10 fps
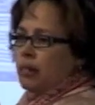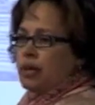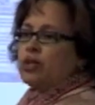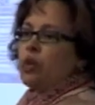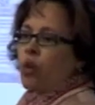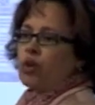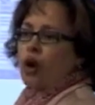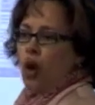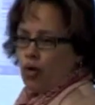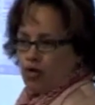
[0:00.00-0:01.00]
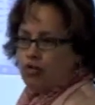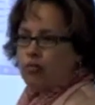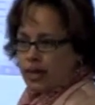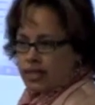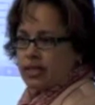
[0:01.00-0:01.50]
in order of
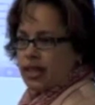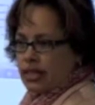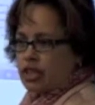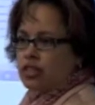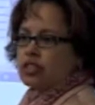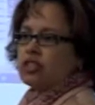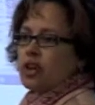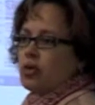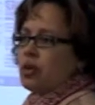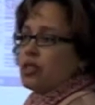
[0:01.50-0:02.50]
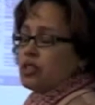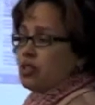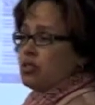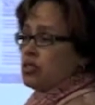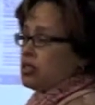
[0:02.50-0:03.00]
presentation. So the
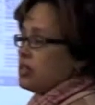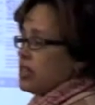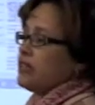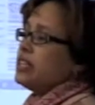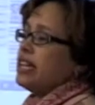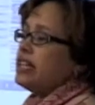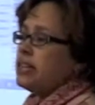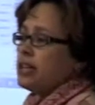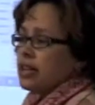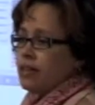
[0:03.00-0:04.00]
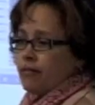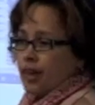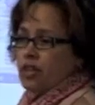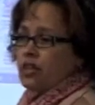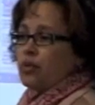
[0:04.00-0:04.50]
students could even in the
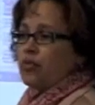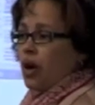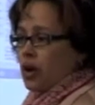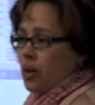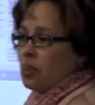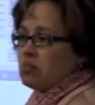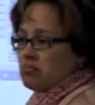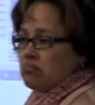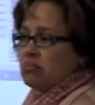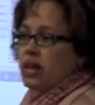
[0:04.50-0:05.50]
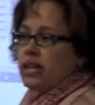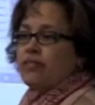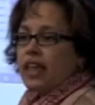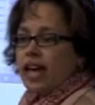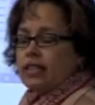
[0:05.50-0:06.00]
venue follow,
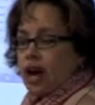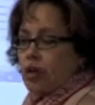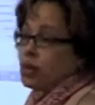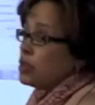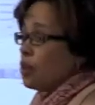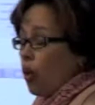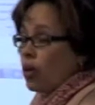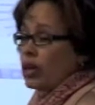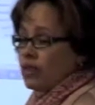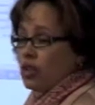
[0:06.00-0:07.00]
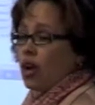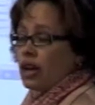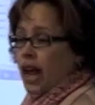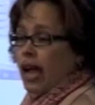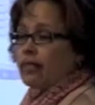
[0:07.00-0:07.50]
if they had downloaded, or even
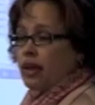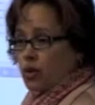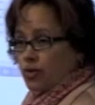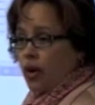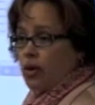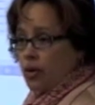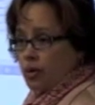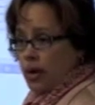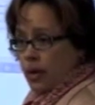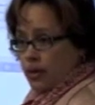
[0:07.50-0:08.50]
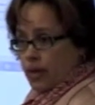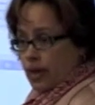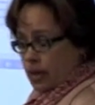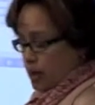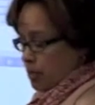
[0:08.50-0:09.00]
online, they could follow
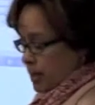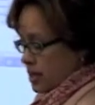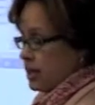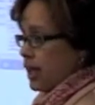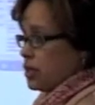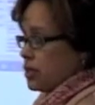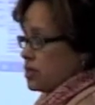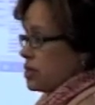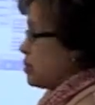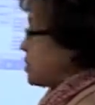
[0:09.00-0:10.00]
the presentations